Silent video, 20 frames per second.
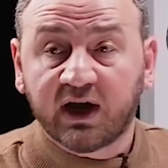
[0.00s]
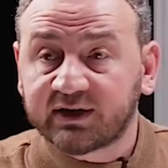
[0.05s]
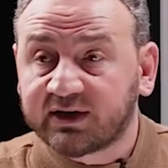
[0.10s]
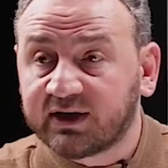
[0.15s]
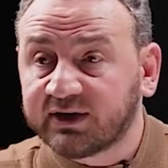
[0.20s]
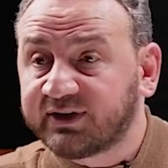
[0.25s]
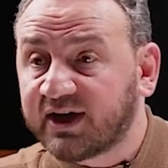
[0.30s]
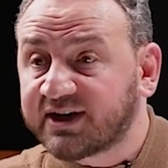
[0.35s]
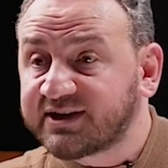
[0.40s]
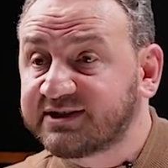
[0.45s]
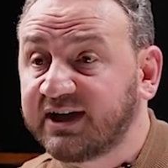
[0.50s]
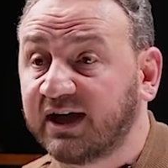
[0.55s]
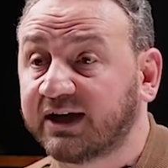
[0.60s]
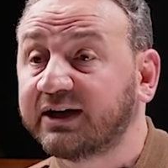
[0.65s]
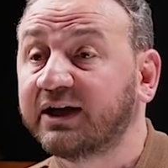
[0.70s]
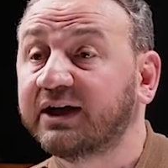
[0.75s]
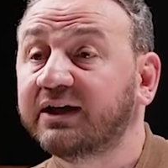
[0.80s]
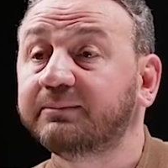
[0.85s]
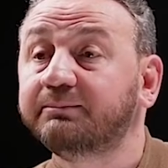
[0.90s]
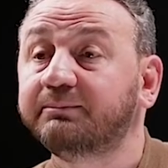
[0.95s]
or noon
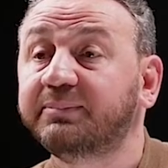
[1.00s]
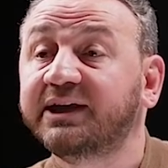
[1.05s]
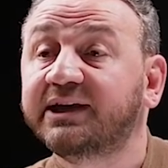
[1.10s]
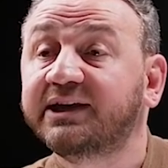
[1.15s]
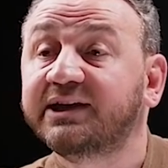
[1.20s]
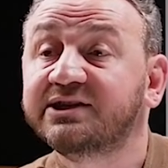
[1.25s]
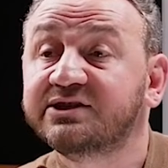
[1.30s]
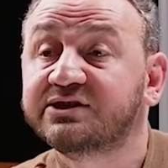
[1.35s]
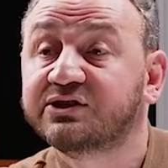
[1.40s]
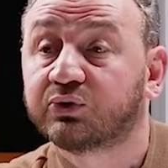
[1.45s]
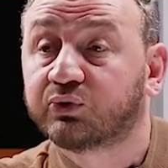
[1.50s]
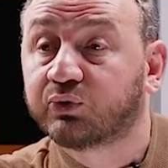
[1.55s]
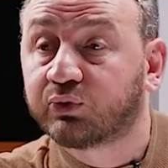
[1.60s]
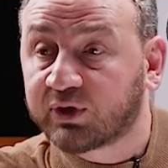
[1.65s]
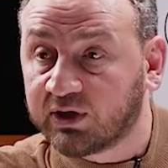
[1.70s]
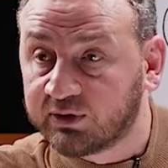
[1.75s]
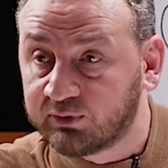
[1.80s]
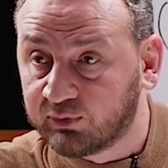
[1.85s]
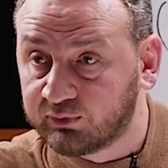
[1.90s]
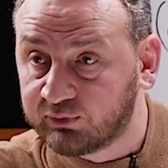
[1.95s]
sakin? The first
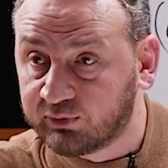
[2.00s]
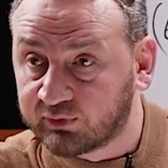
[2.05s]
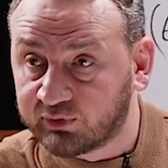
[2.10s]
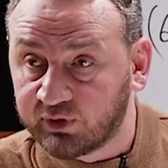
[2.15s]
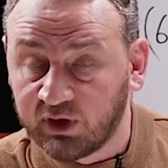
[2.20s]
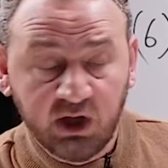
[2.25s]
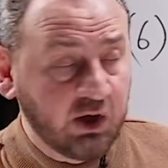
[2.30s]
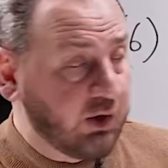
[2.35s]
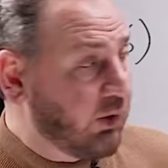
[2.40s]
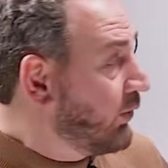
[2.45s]
rule happens.